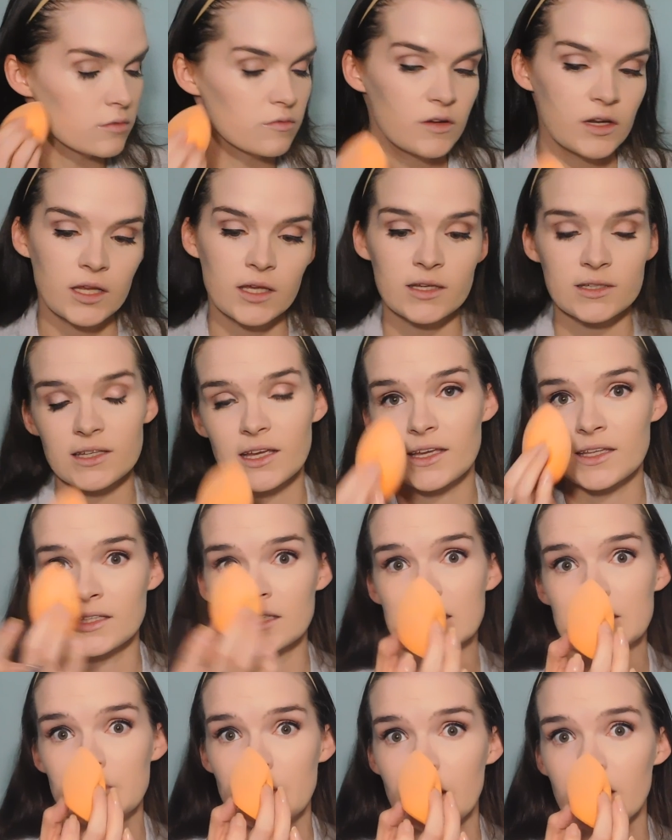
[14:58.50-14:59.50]
Funny because I can
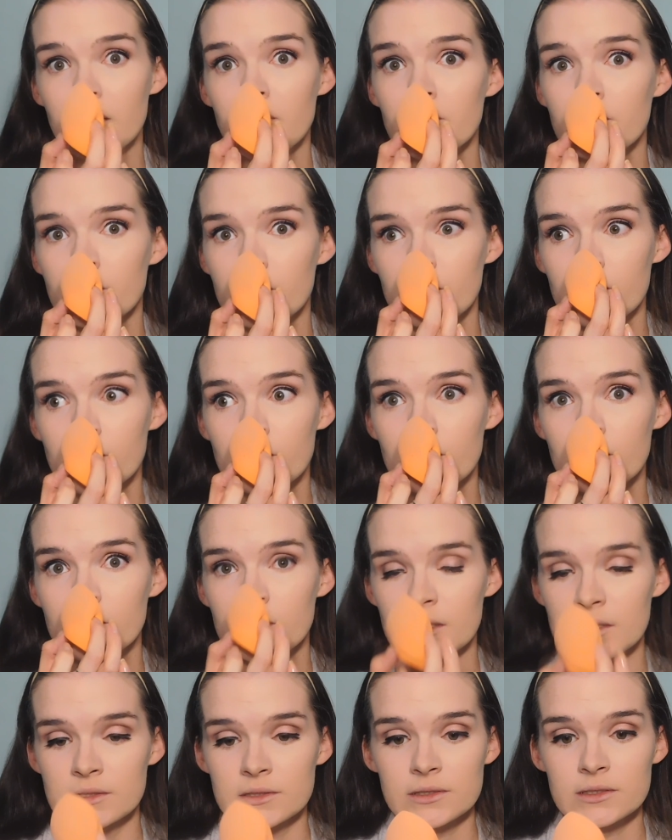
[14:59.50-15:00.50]
smell.
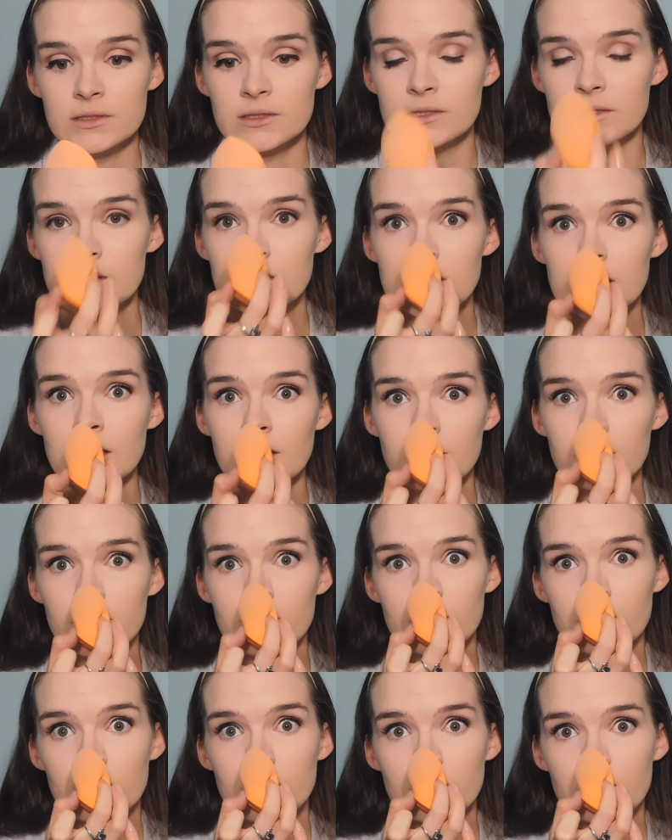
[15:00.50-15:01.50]
This is the
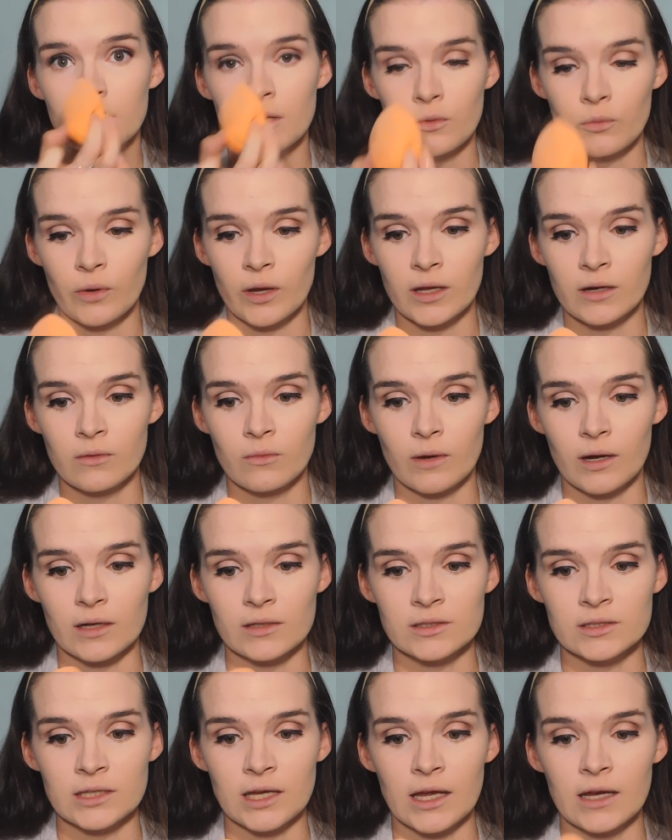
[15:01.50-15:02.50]
Wet n
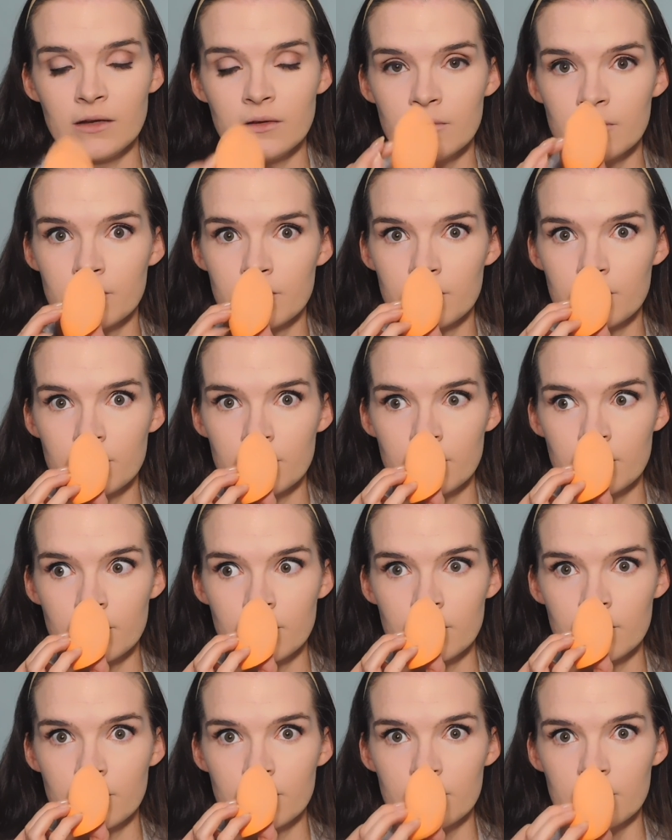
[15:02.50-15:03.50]
Wild side.
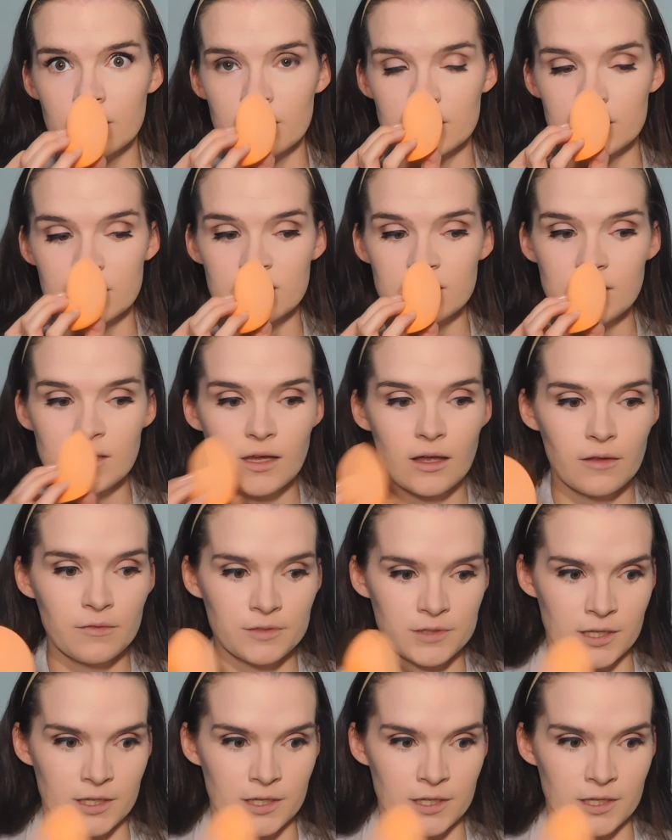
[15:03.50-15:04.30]
This is the e.l.f.